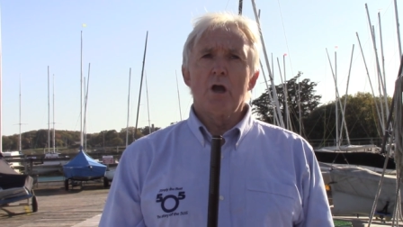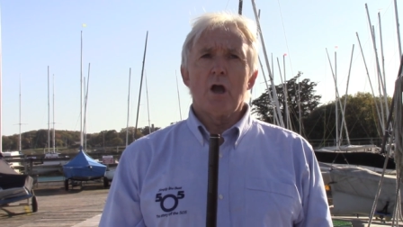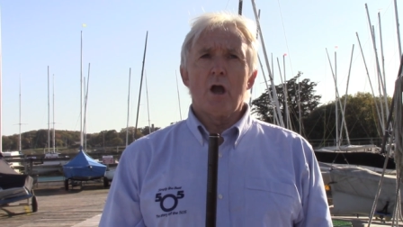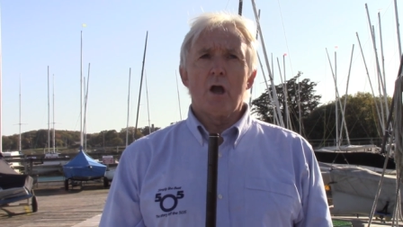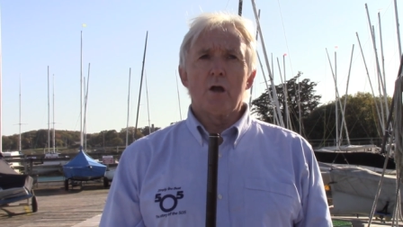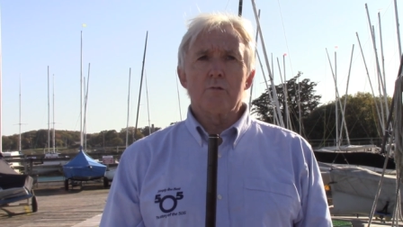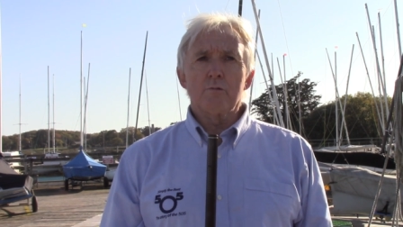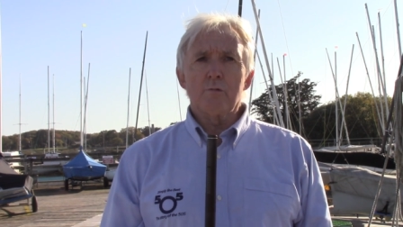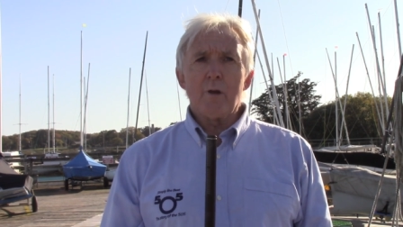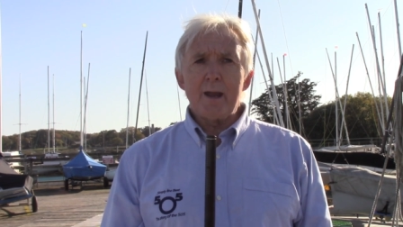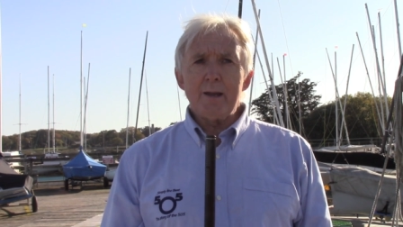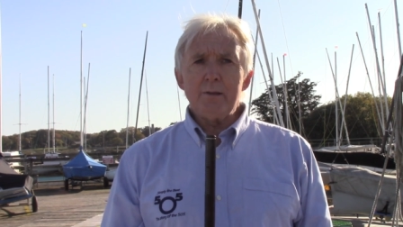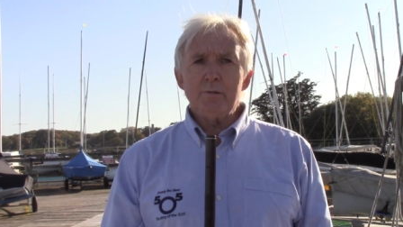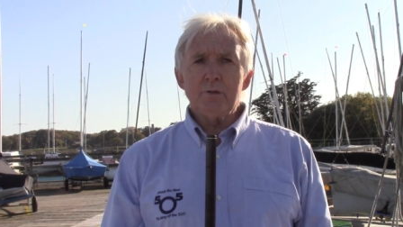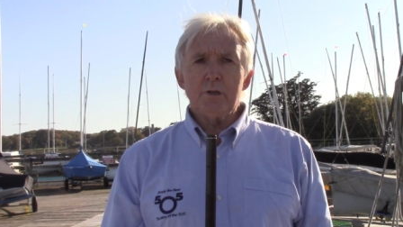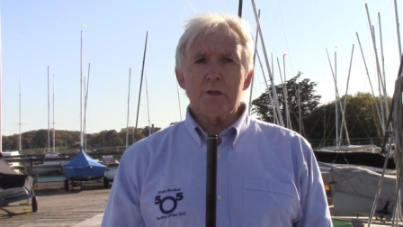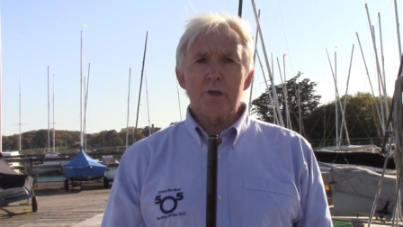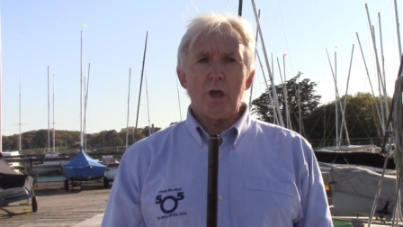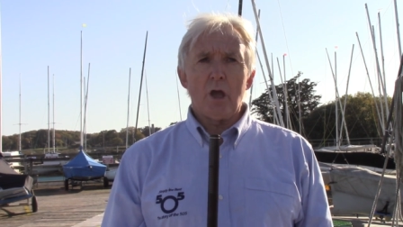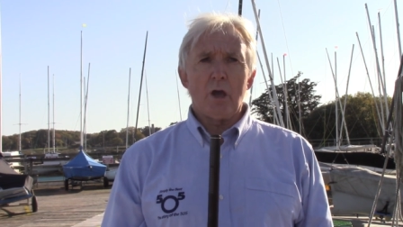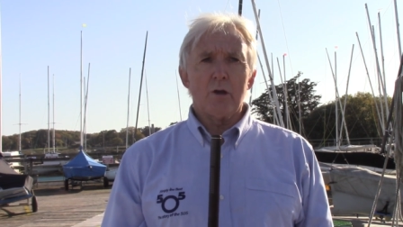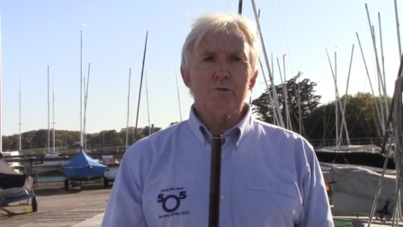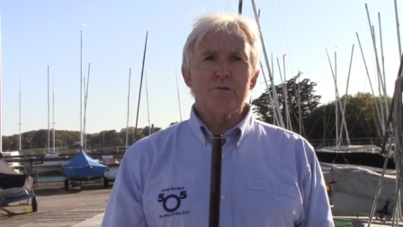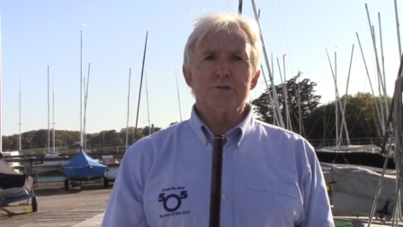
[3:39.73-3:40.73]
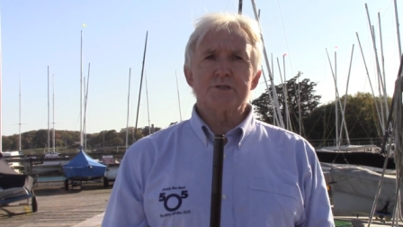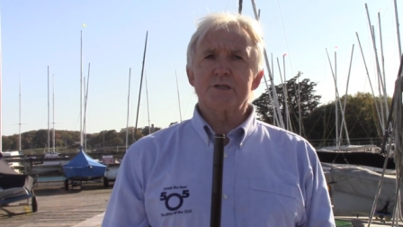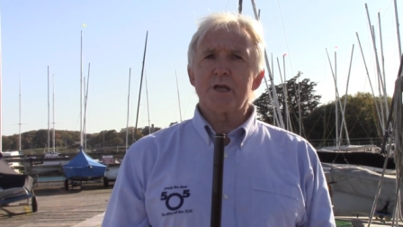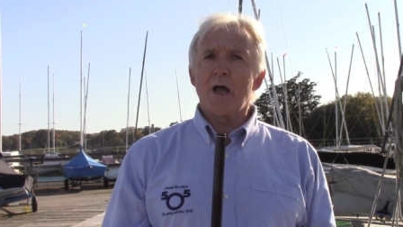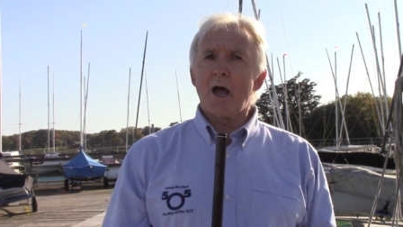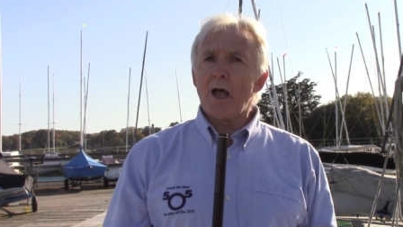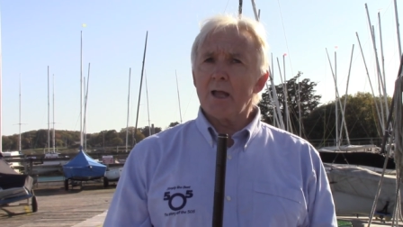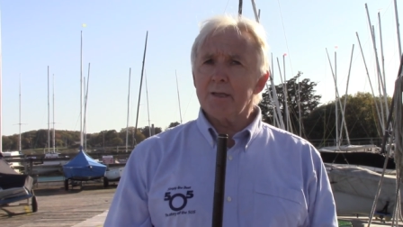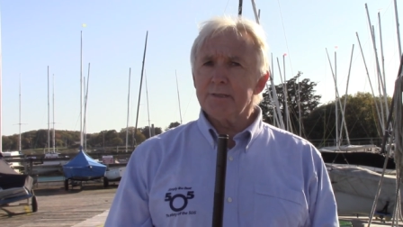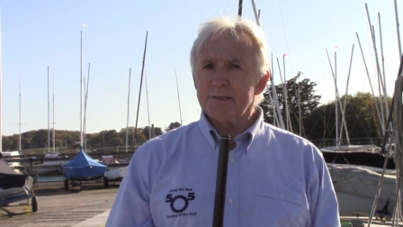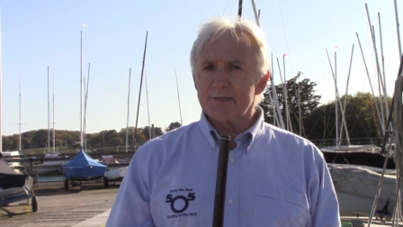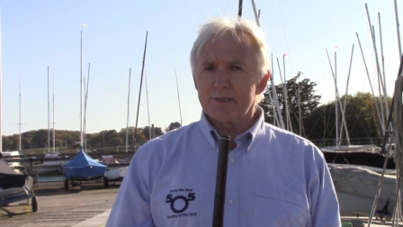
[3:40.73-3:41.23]
around the coast to
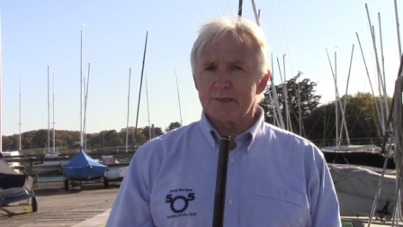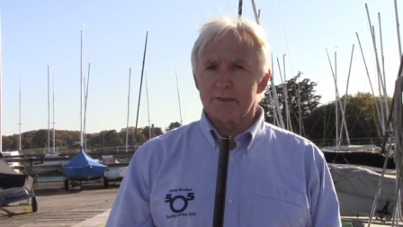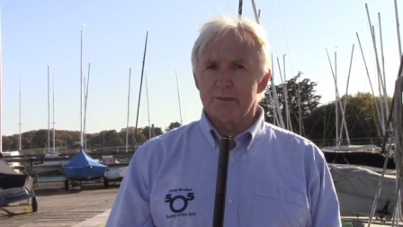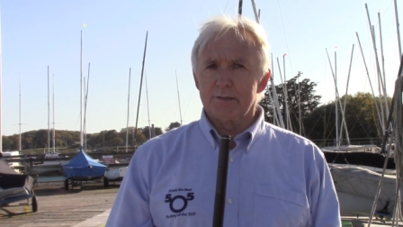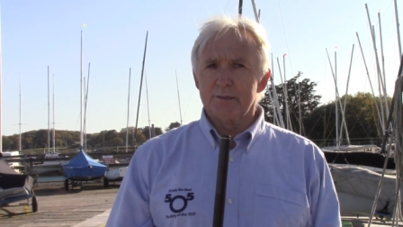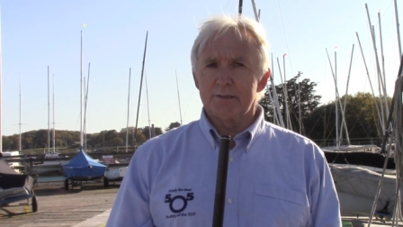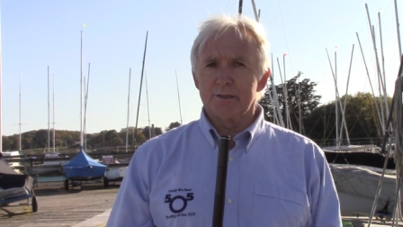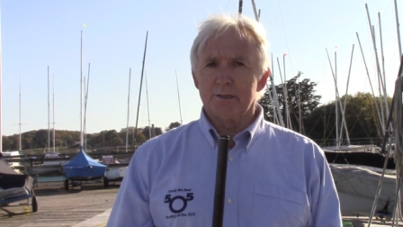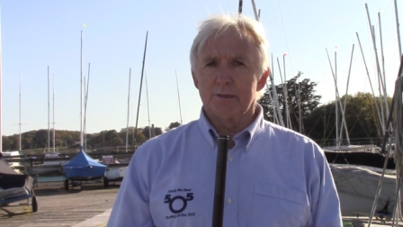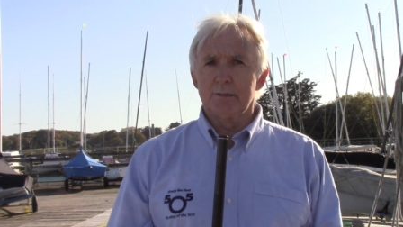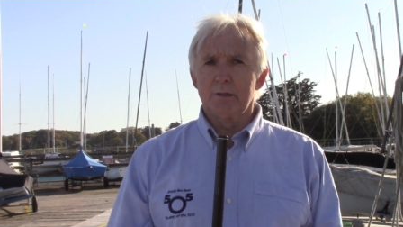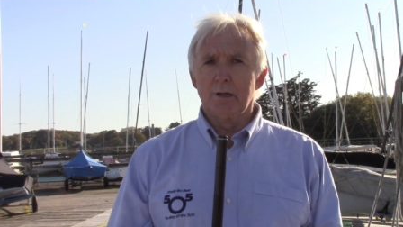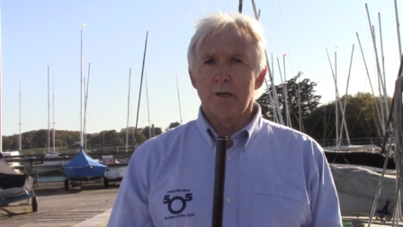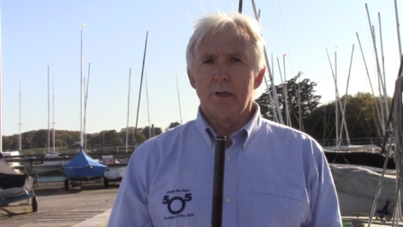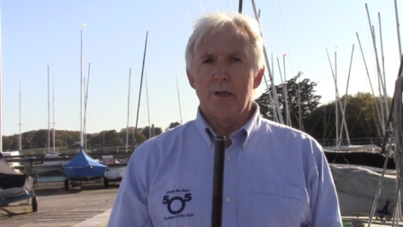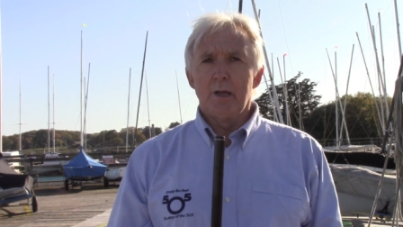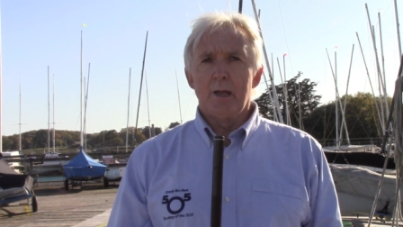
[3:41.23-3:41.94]
Hunstanton,